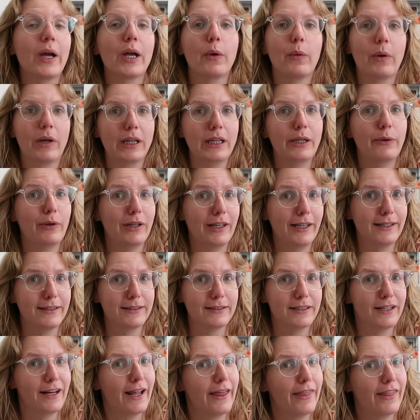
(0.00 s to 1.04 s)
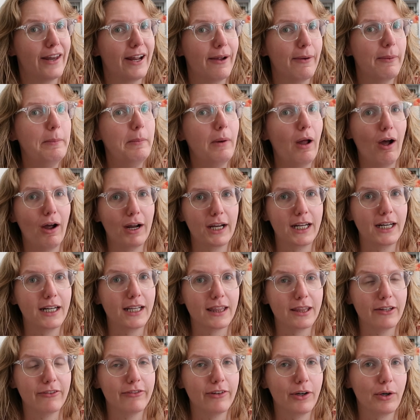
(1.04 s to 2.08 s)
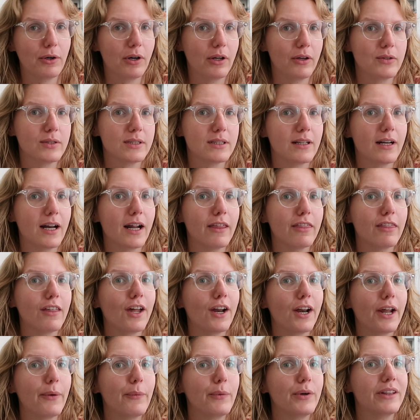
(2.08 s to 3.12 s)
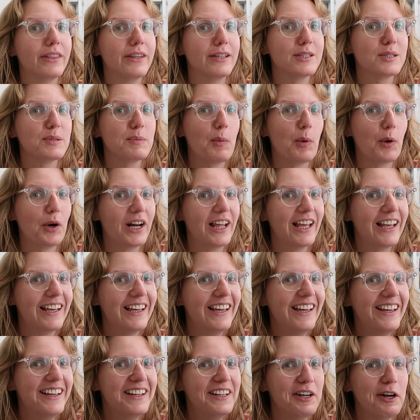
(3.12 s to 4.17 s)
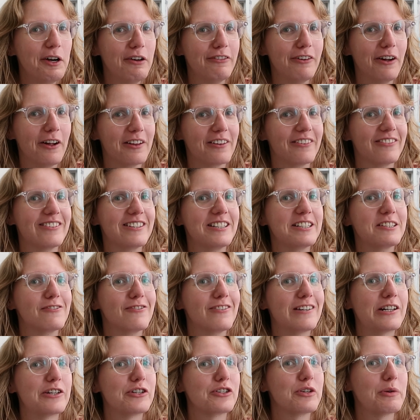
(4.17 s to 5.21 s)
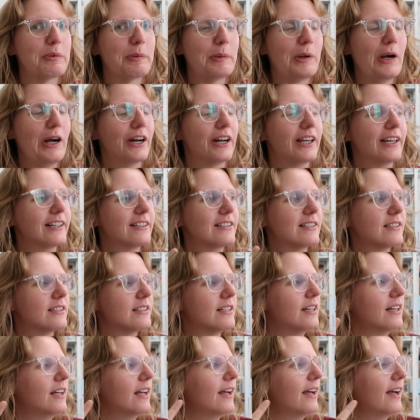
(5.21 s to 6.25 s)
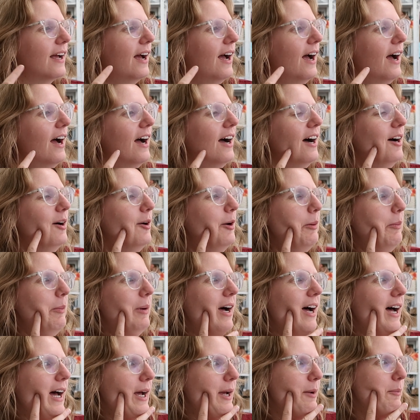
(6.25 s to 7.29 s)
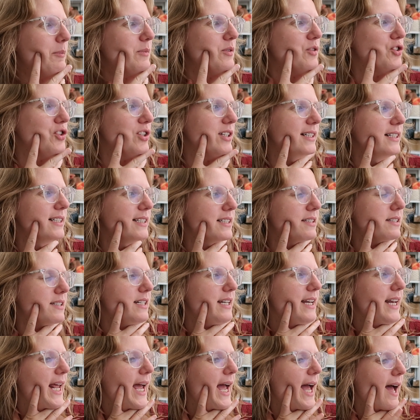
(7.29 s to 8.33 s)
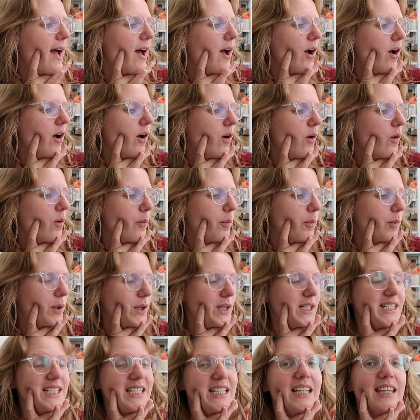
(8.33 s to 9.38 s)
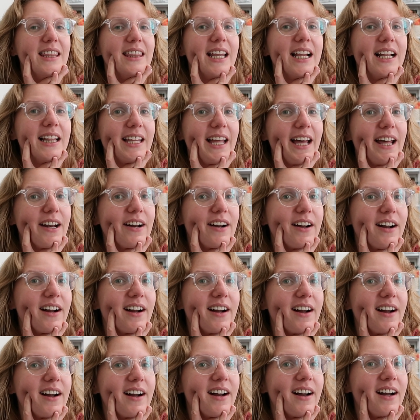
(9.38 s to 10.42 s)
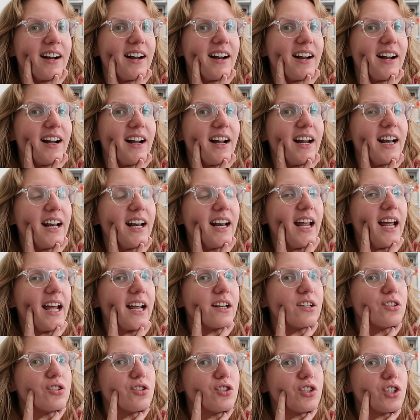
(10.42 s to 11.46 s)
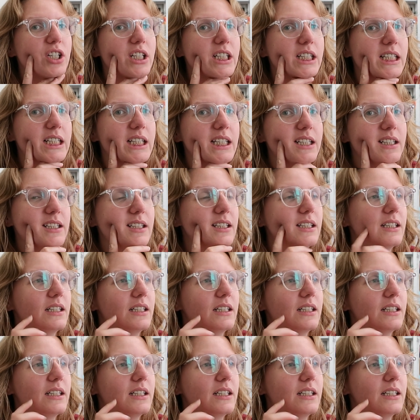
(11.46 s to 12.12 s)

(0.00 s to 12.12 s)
I quickly realized today that I'm not getting the photos that I thought I would this morning of all of these finished products. I'm just now printing the letter and extra